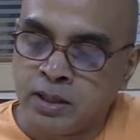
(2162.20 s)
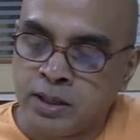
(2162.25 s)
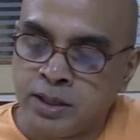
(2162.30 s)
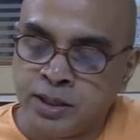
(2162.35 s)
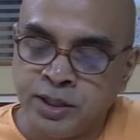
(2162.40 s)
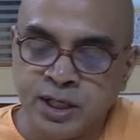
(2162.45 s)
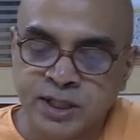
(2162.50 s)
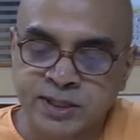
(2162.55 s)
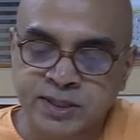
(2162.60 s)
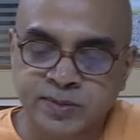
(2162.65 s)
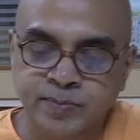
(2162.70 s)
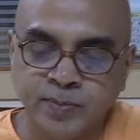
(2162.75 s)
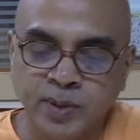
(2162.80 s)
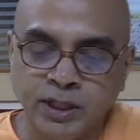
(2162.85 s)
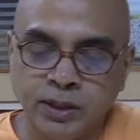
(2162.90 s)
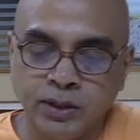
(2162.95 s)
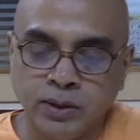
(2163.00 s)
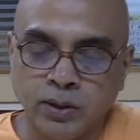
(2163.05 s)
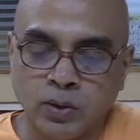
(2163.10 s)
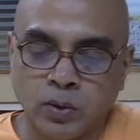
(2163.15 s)

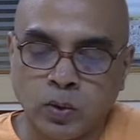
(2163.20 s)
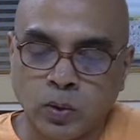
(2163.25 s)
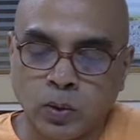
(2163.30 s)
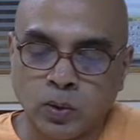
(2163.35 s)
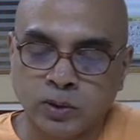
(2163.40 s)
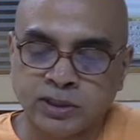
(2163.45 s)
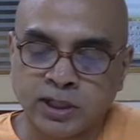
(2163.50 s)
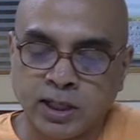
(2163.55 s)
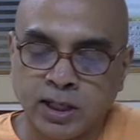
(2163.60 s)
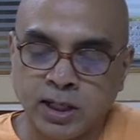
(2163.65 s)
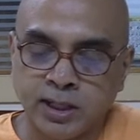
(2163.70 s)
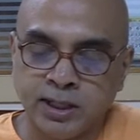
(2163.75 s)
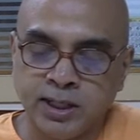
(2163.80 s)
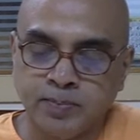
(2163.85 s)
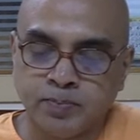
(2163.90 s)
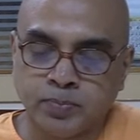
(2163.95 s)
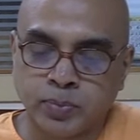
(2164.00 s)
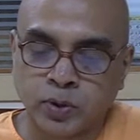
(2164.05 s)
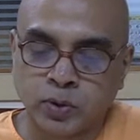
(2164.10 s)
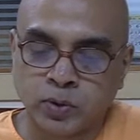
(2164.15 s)
Yasmin
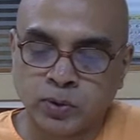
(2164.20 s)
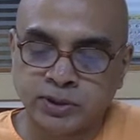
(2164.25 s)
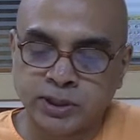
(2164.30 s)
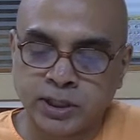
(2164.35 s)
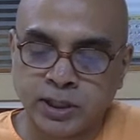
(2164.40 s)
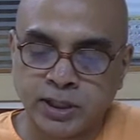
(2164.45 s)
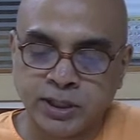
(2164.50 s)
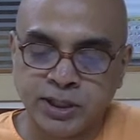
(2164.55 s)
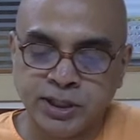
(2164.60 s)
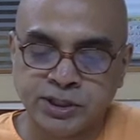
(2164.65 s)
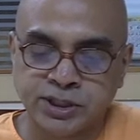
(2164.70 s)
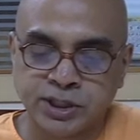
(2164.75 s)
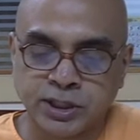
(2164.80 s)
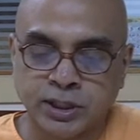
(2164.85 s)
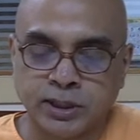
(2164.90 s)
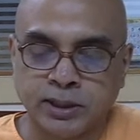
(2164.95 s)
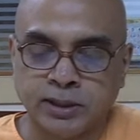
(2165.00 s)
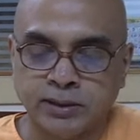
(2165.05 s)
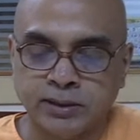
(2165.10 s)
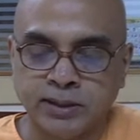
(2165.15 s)
otani prodani
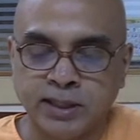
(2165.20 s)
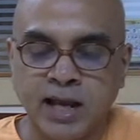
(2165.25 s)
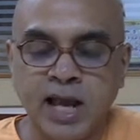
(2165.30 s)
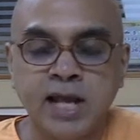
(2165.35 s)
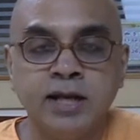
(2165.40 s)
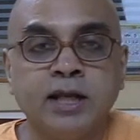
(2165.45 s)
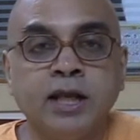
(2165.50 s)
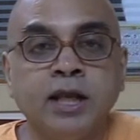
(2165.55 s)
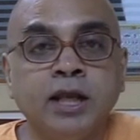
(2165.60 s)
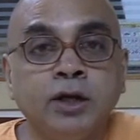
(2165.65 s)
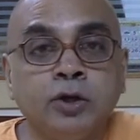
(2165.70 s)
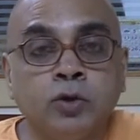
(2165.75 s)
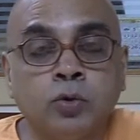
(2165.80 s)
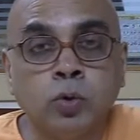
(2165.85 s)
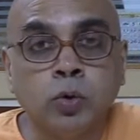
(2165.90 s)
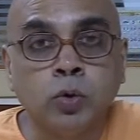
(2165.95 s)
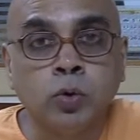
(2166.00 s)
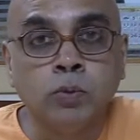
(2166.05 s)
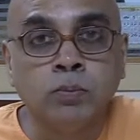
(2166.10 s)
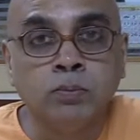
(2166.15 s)
cha, and in
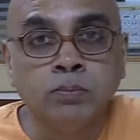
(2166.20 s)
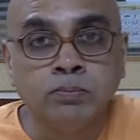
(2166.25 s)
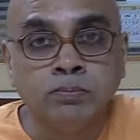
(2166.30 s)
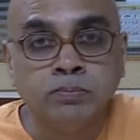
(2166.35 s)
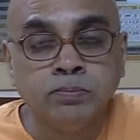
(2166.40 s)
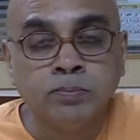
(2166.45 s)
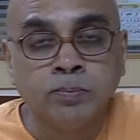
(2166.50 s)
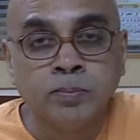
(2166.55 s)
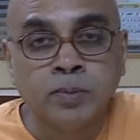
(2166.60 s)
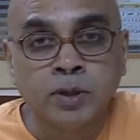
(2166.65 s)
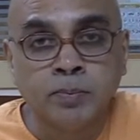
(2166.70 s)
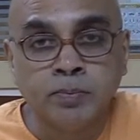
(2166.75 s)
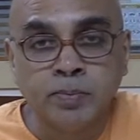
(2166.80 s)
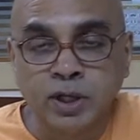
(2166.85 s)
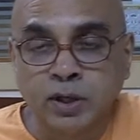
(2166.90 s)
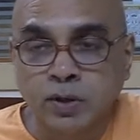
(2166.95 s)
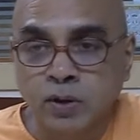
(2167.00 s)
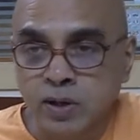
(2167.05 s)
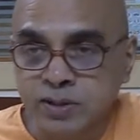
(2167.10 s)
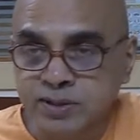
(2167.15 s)
whom,
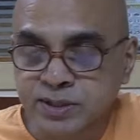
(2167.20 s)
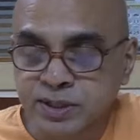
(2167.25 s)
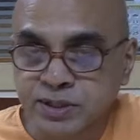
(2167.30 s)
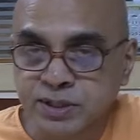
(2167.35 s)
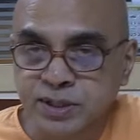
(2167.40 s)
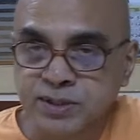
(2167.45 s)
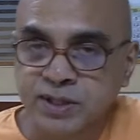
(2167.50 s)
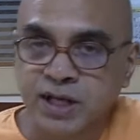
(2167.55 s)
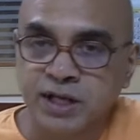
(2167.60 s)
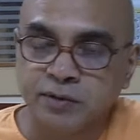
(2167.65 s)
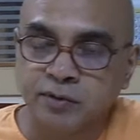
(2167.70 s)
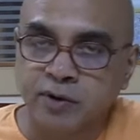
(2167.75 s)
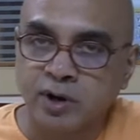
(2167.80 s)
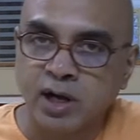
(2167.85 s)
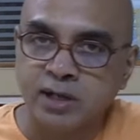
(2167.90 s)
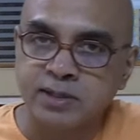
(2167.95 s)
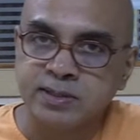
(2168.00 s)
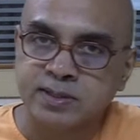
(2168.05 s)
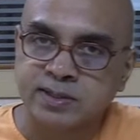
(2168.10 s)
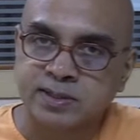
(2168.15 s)
because it
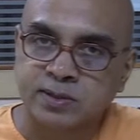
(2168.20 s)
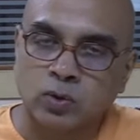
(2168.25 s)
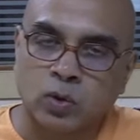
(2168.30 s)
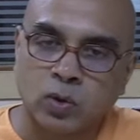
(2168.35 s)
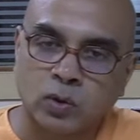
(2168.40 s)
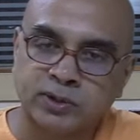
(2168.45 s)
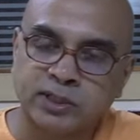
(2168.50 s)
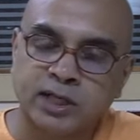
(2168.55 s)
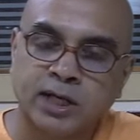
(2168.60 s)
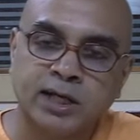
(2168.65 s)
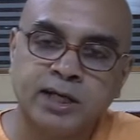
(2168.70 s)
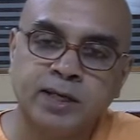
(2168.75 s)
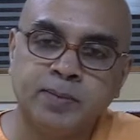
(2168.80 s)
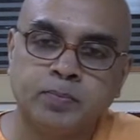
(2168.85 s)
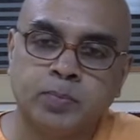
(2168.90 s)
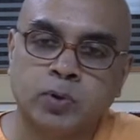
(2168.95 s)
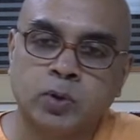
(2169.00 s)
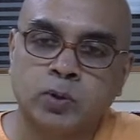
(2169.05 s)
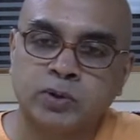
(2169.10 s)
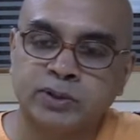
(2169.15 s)
runs,
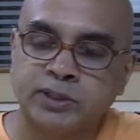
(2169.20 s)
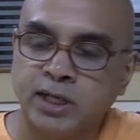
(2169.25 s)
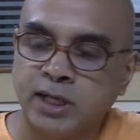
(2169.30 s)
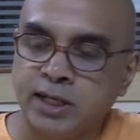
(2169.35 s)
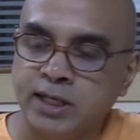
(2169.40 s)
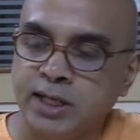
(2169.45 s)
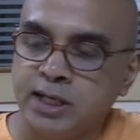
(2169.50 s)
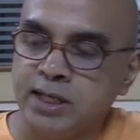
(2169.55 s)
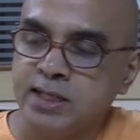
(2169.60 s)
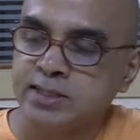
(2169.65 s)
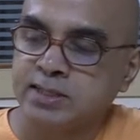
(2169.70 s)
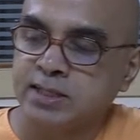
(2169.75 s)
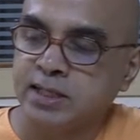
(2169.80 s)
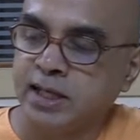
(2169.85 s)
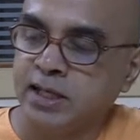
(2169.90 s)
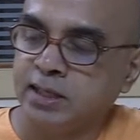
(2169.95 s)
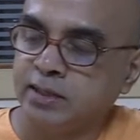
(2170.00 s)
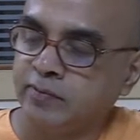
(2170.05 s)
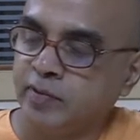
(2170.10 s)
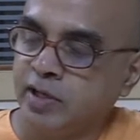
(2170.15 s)
otani prodani is
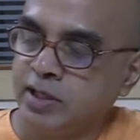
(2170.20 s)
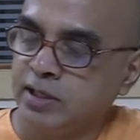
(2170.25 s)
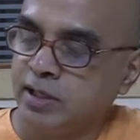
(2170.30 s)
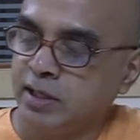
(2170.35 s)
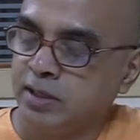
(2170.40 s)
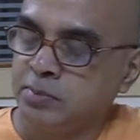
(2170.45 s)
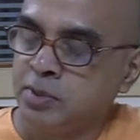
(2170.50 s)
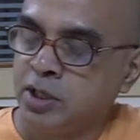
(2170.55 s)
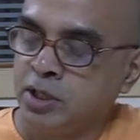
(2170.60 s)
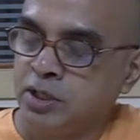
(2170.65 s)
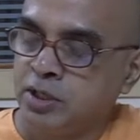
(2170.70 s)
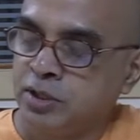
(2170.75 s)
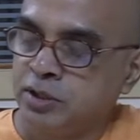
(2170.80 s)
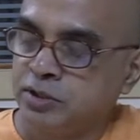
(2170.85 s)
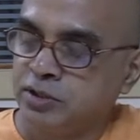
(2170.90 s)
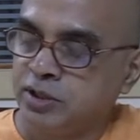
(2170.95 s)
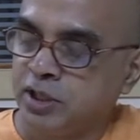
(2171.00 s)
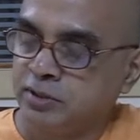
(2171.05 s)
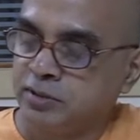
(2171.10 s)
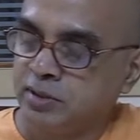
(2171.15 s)
like when
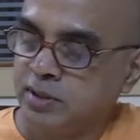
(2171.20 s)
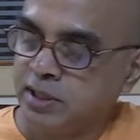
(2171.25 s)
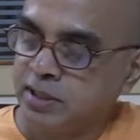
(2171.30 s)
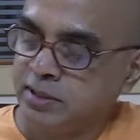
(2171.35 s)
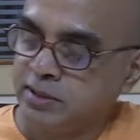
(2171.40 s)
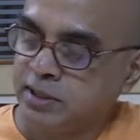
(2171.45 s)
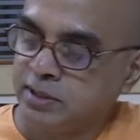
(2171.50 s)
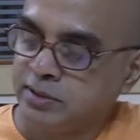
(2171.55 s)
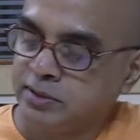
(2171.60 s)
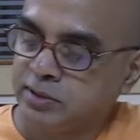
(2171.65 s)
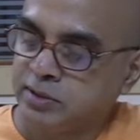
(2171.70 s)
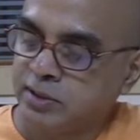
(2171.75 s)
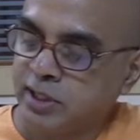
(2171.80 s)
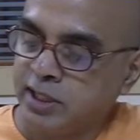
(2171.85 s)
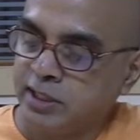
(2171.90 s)
the